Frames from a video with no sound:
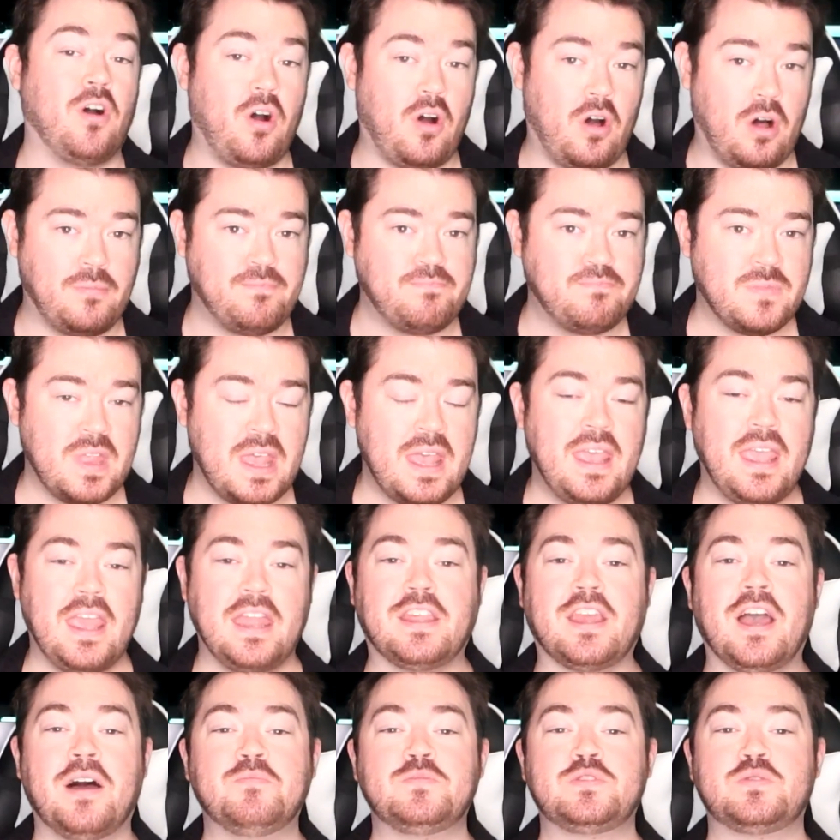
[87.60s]
all. It
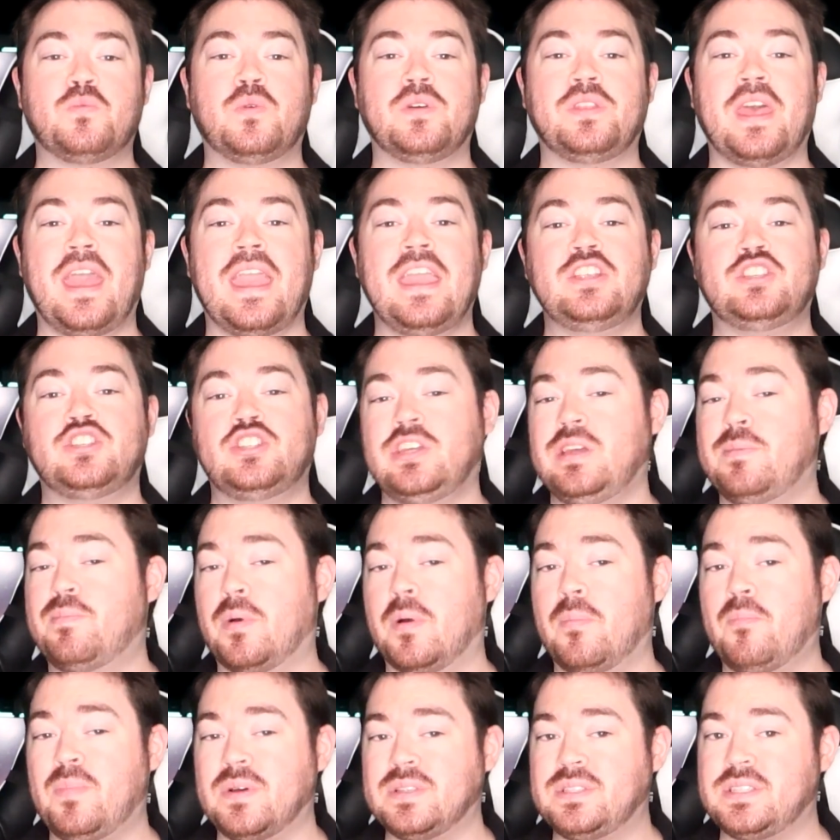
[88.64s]
comes with a cheaper
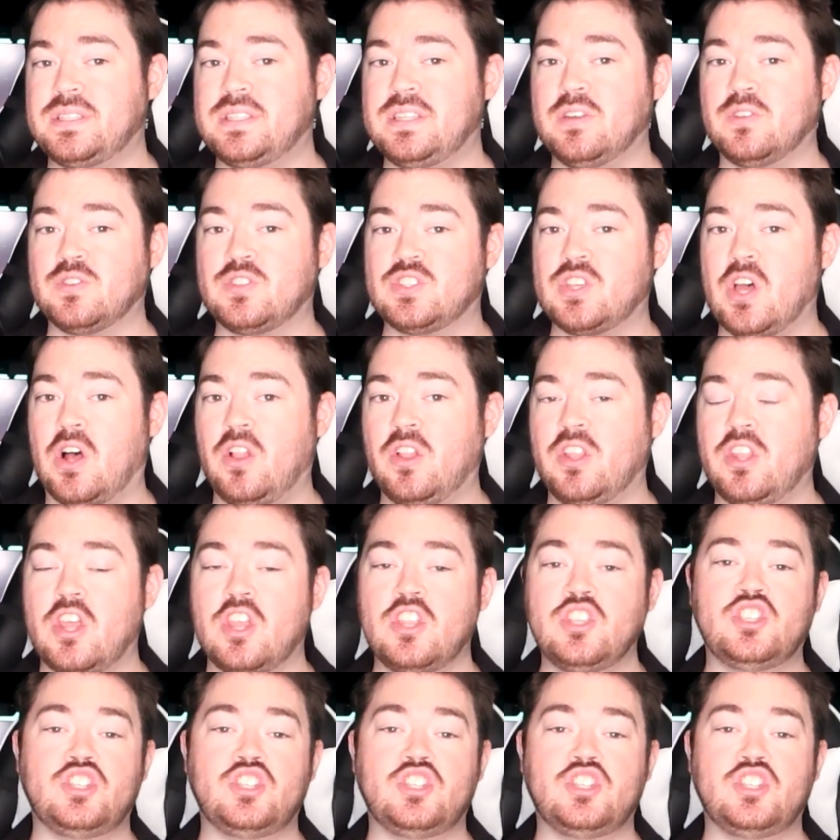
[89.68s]
but still solid